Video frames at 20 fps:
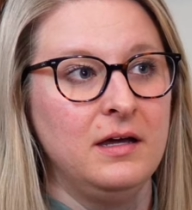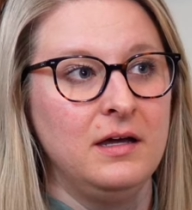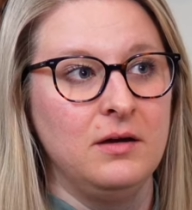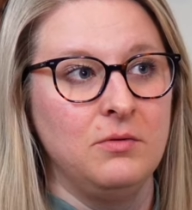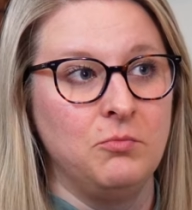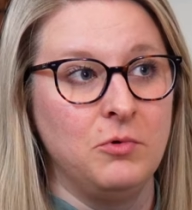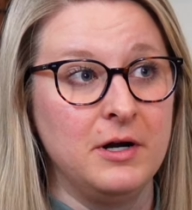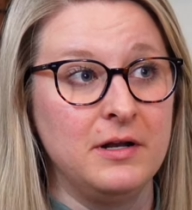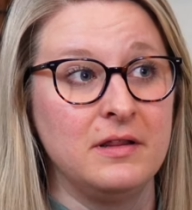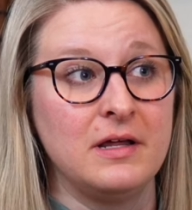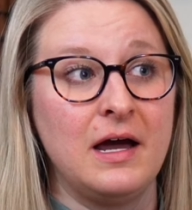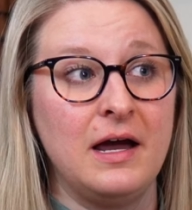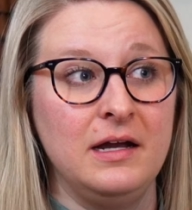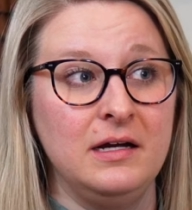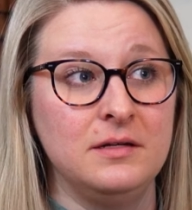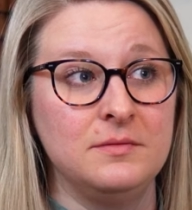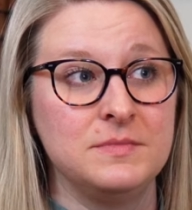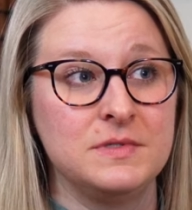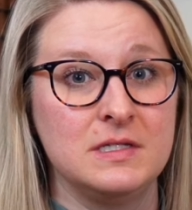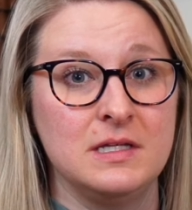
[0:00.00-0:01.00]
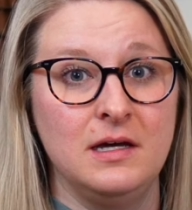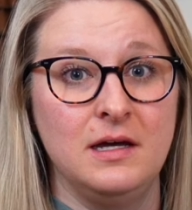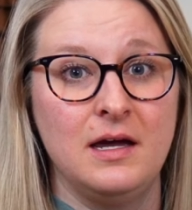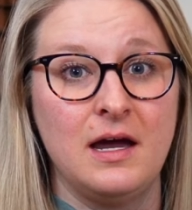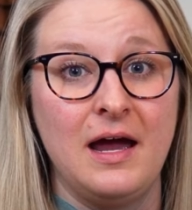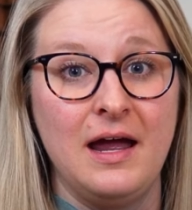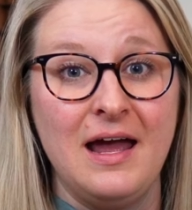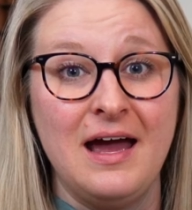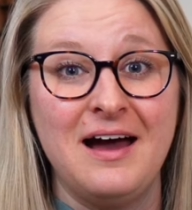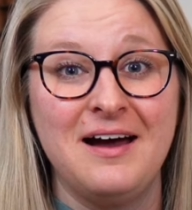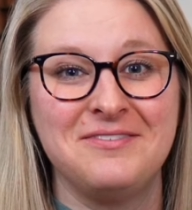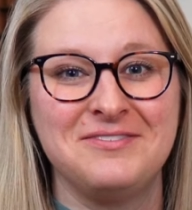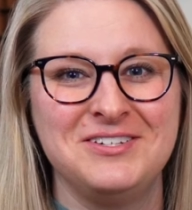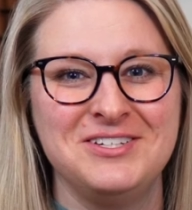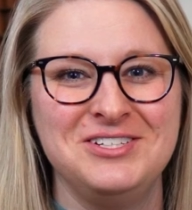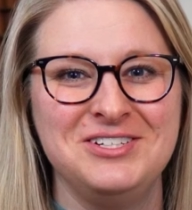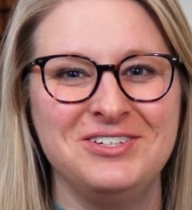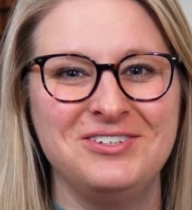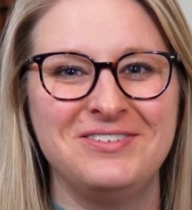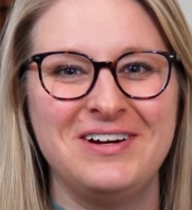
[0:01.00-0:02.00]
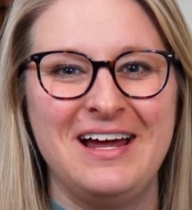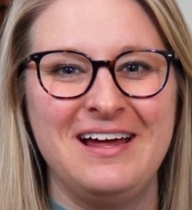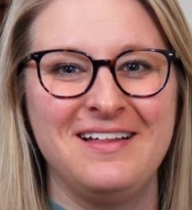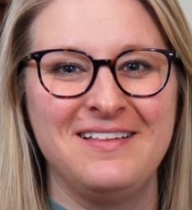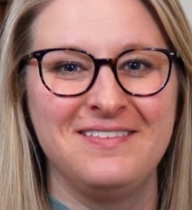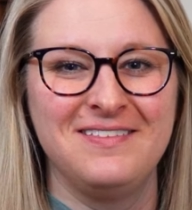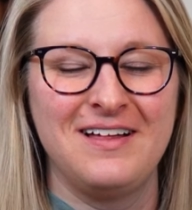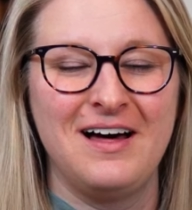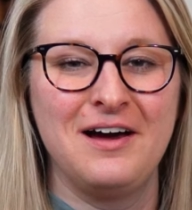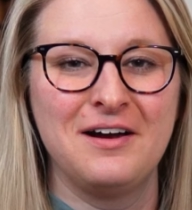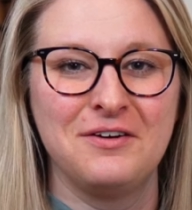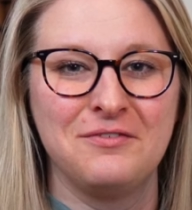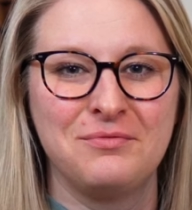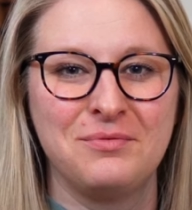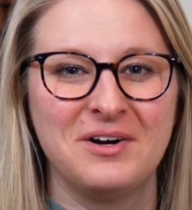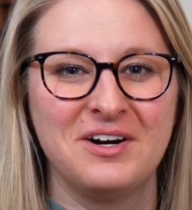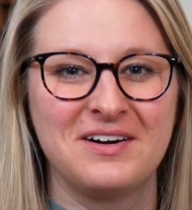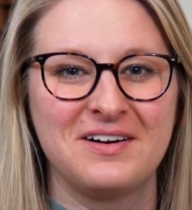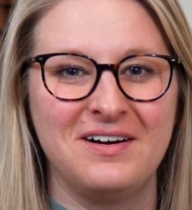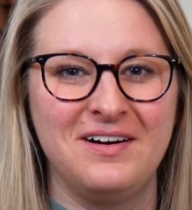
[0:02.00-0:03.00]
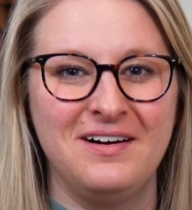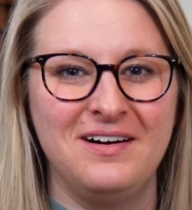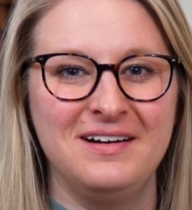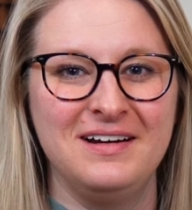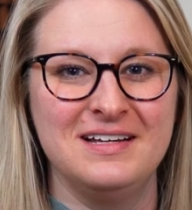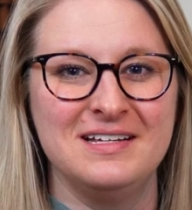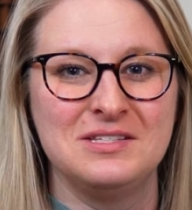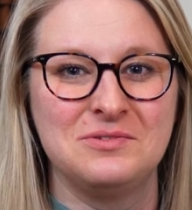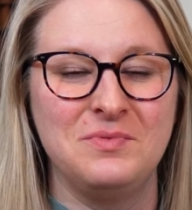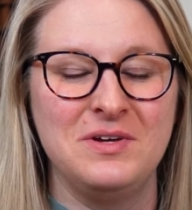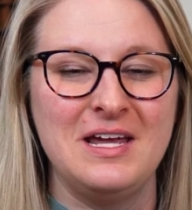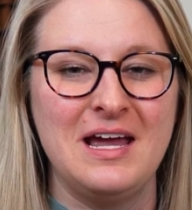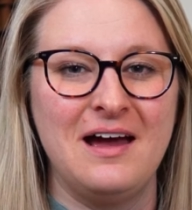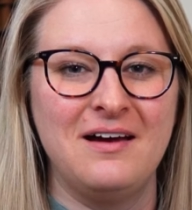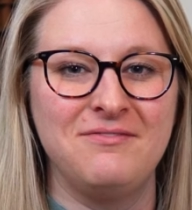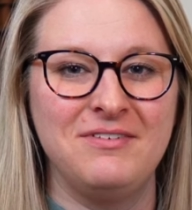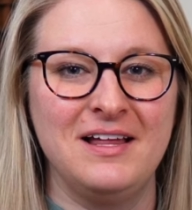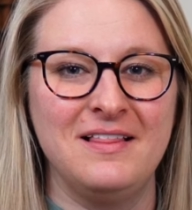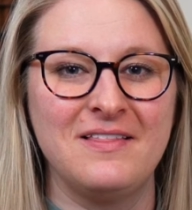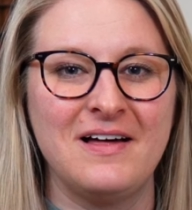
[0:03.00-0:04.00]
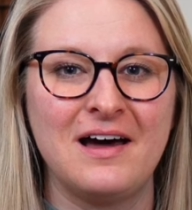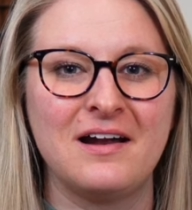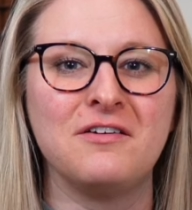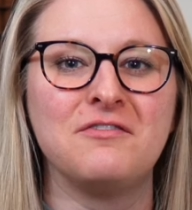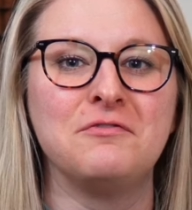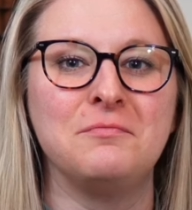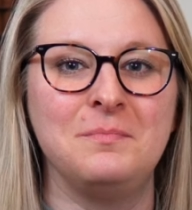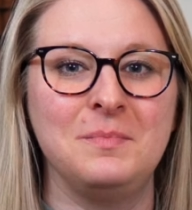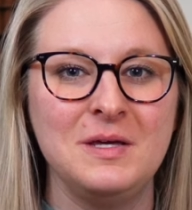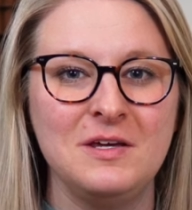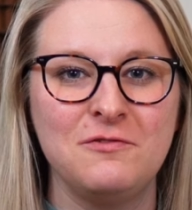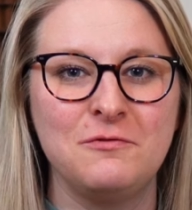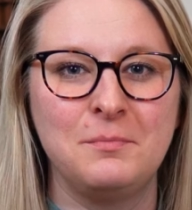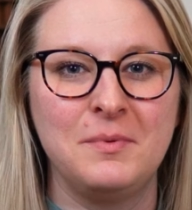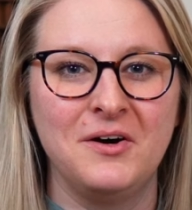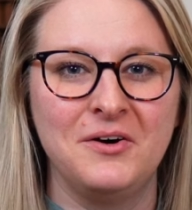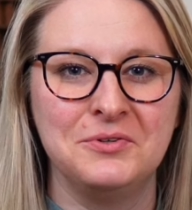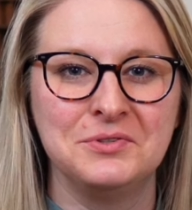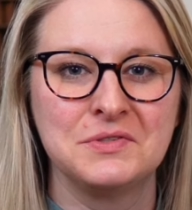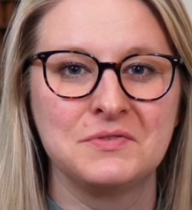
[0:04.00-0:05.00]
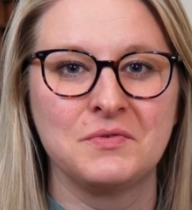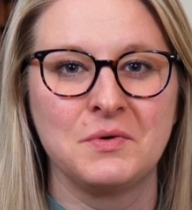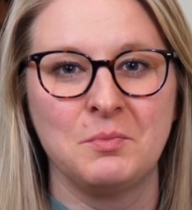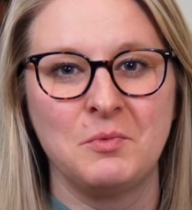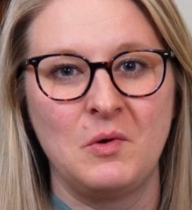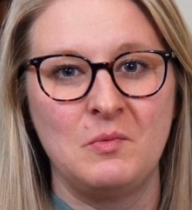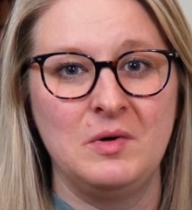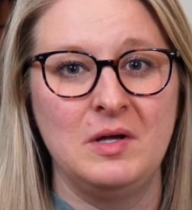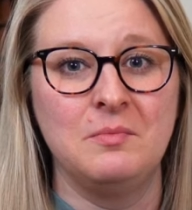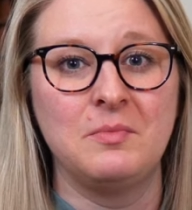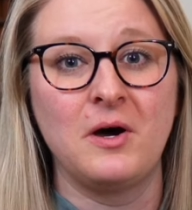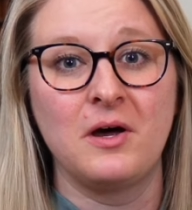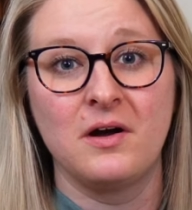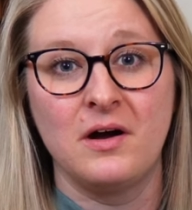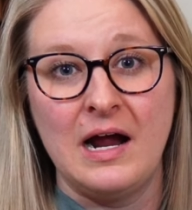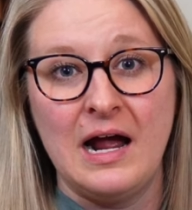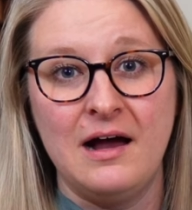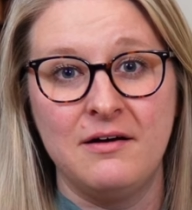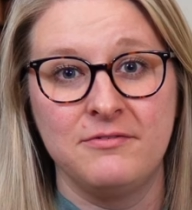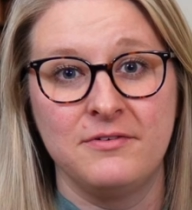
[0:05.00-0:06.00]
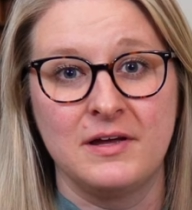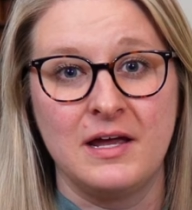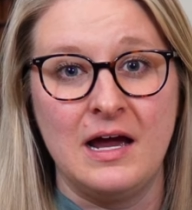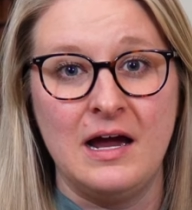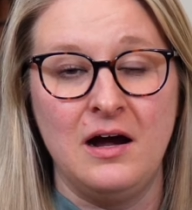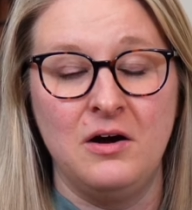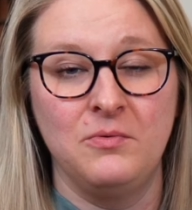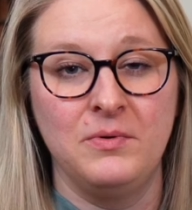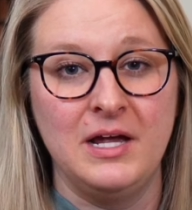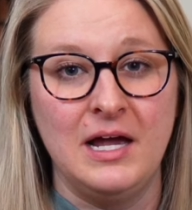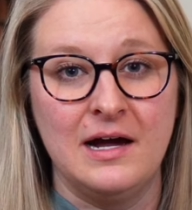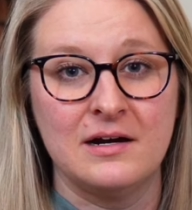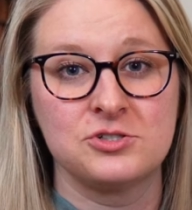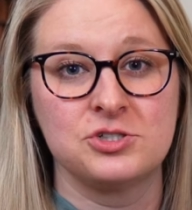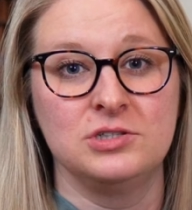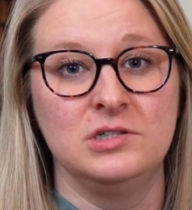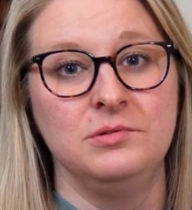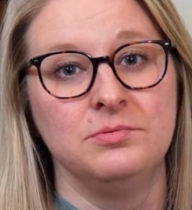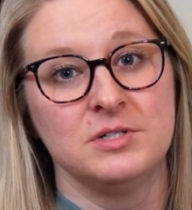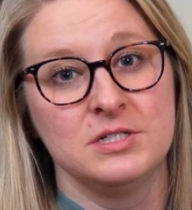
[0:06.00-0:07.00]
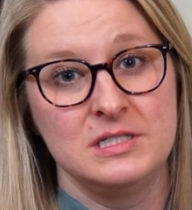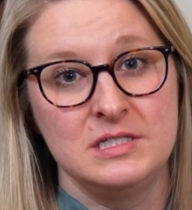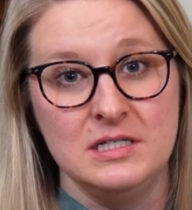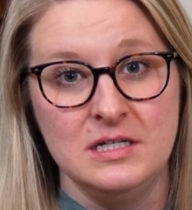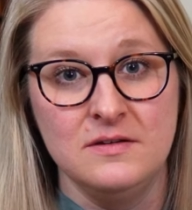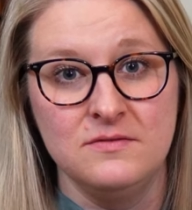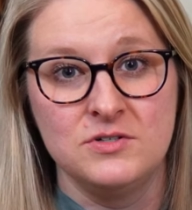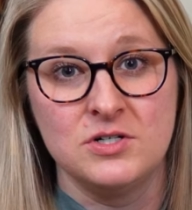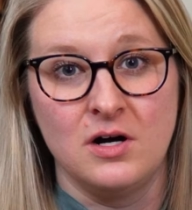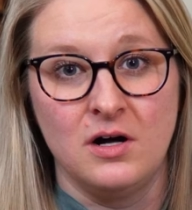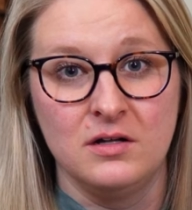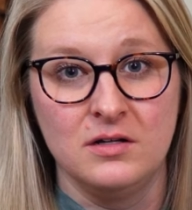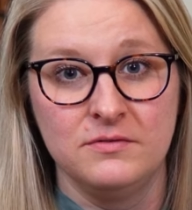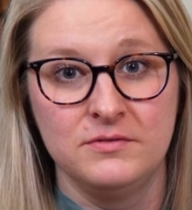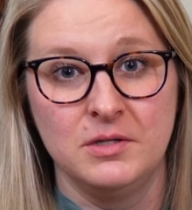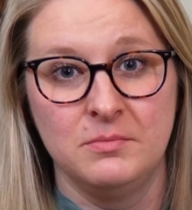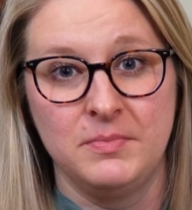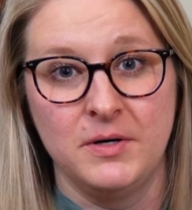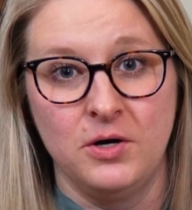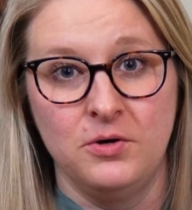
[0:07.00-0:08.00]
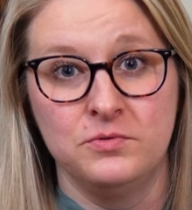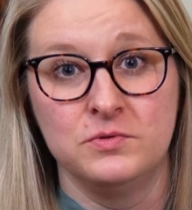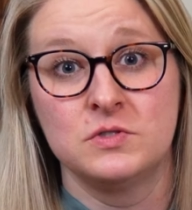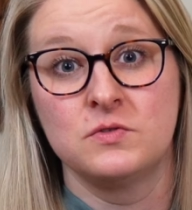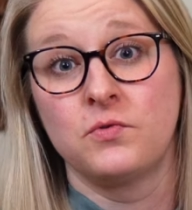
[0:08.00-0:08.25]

One of the items that I have to do a lot of work on is we have a lot of beef bones from when we bought our half a cow. We actually received all of the bones